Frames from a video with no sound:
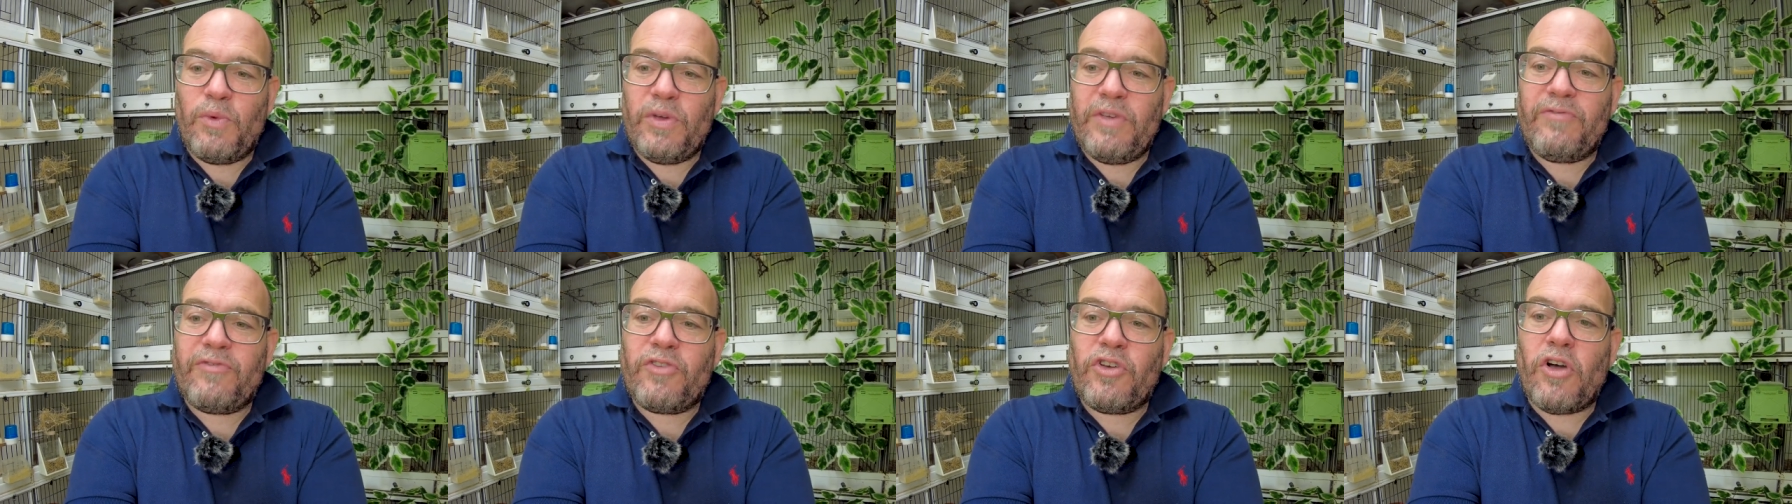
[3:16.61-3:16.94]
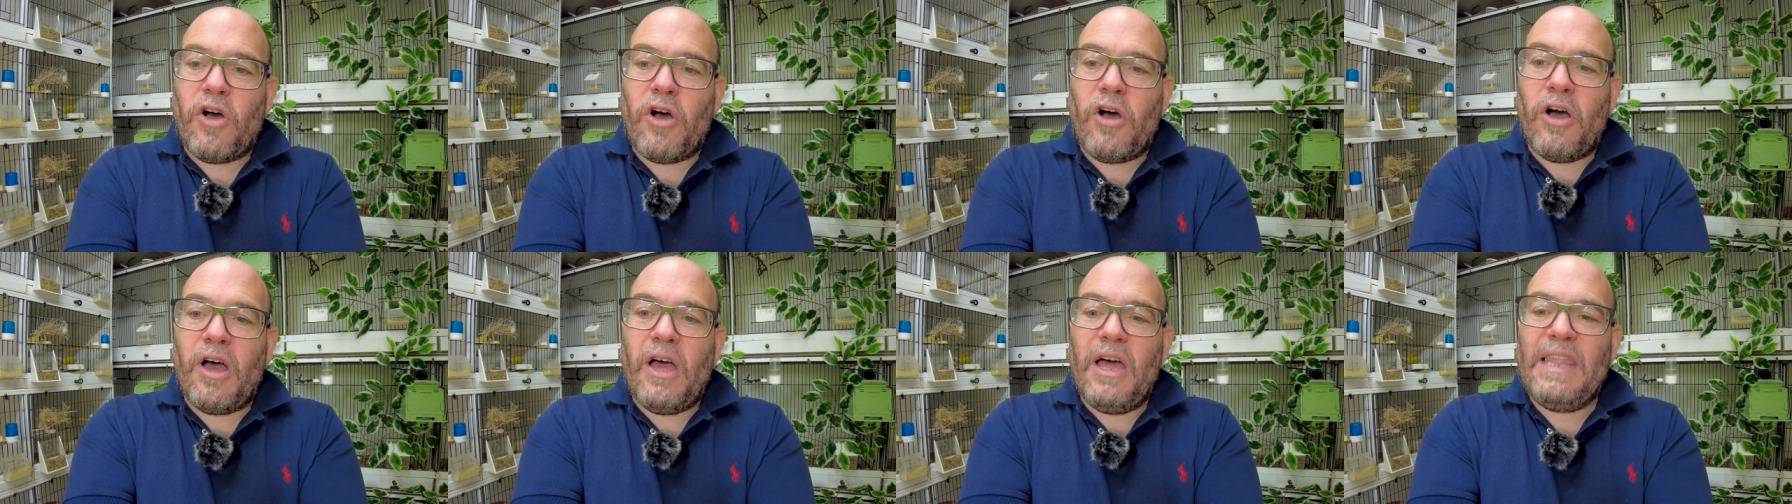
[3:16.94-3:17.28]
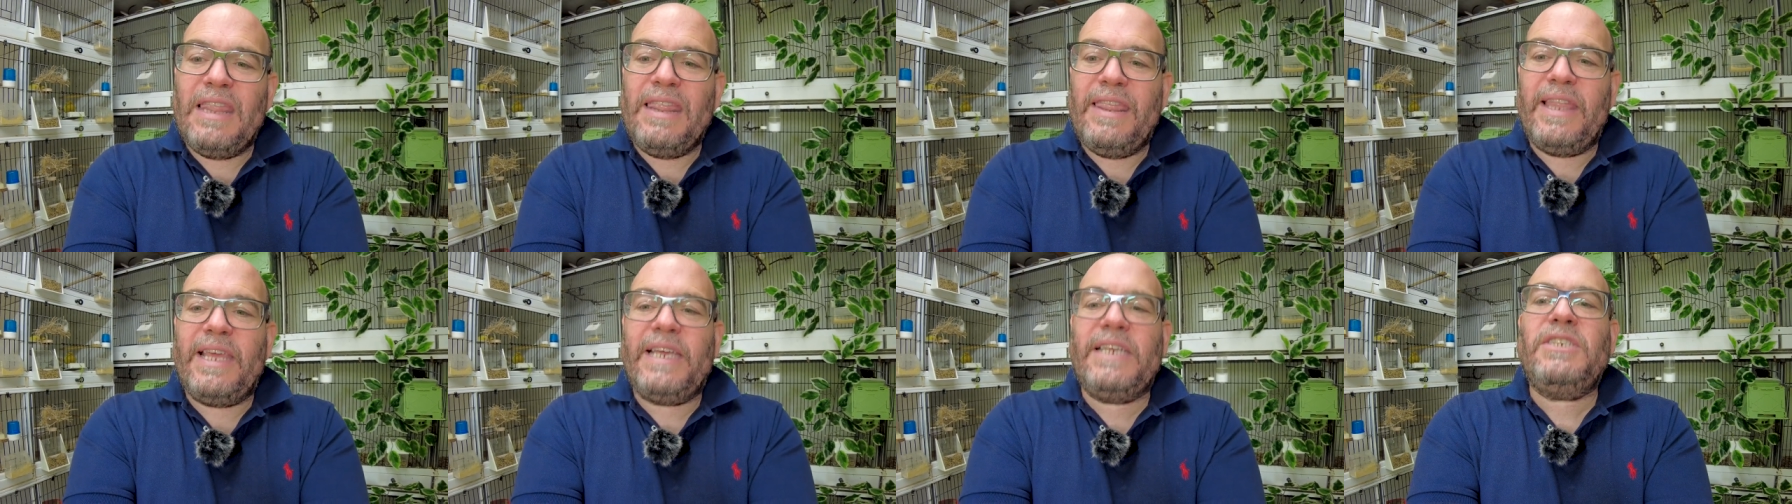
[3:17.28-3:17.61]
we've got
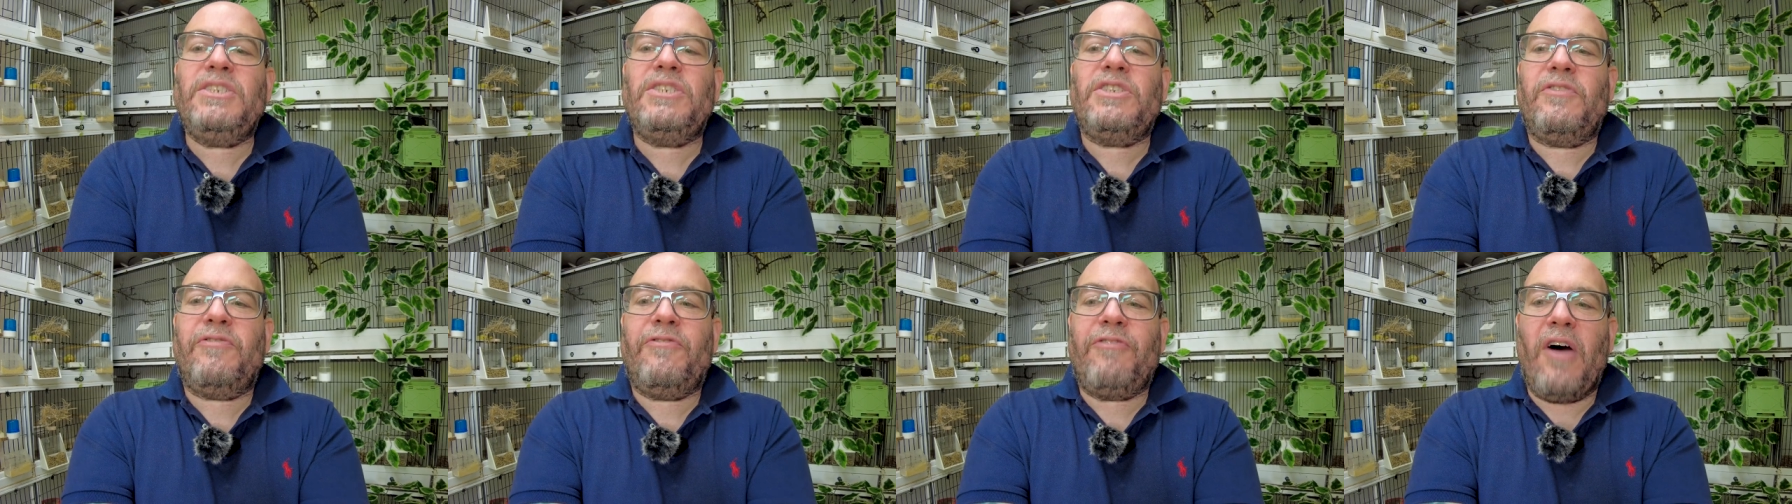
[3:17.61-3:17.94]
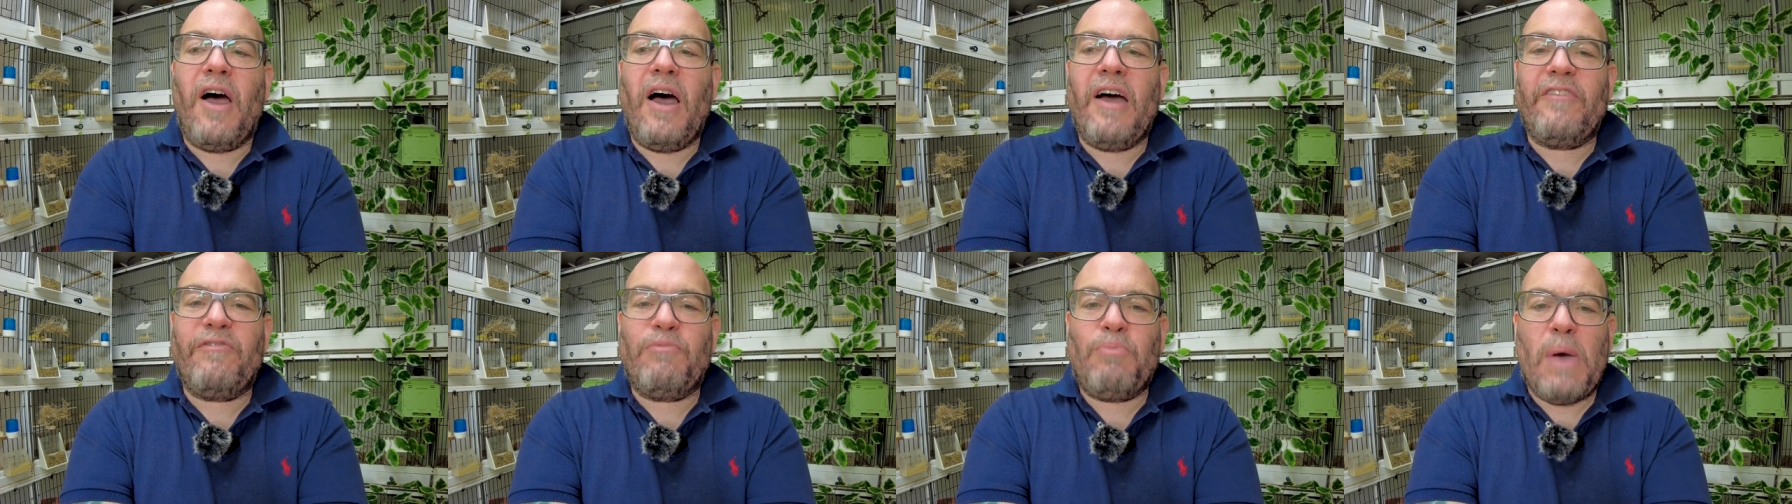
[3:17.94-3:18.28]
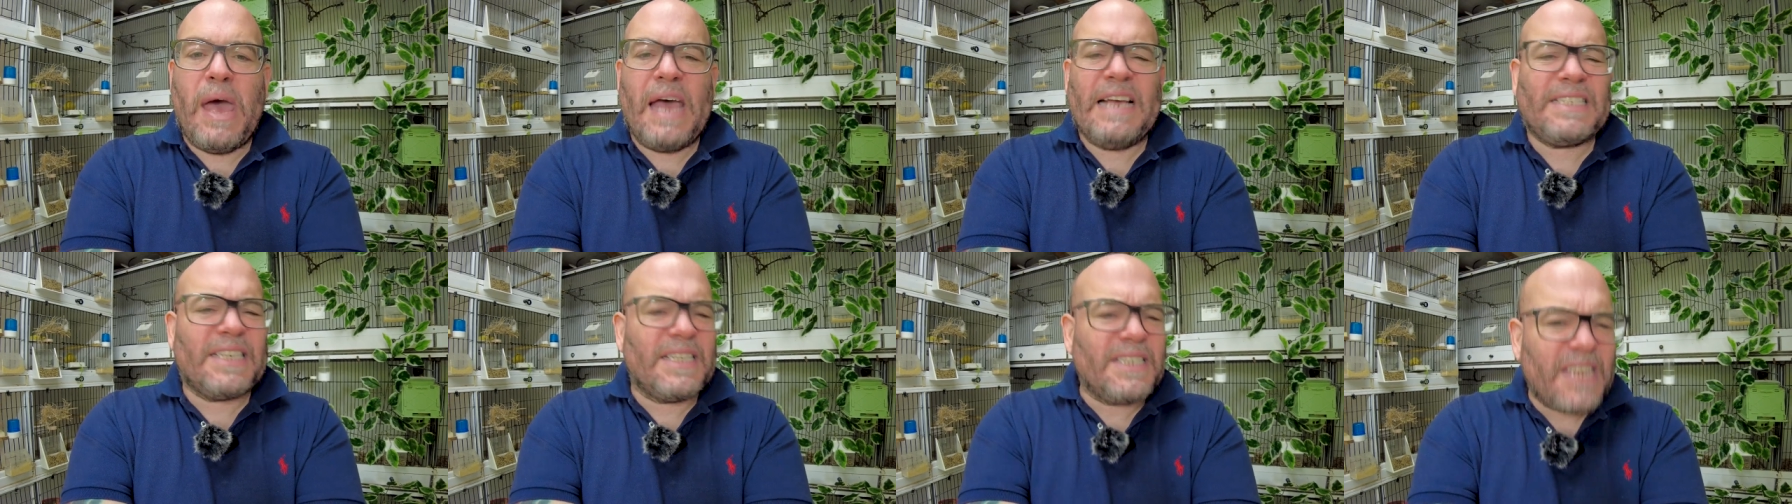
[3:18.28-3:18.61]
at least 5
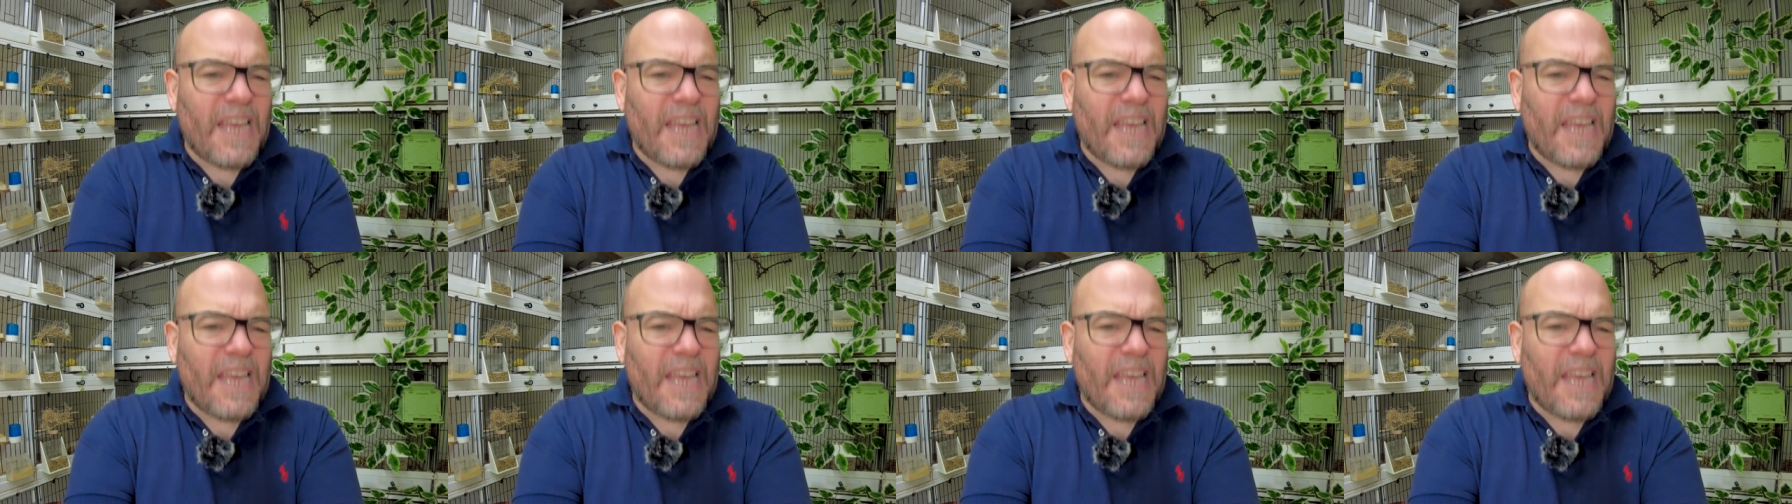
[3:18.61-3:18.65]
pairs.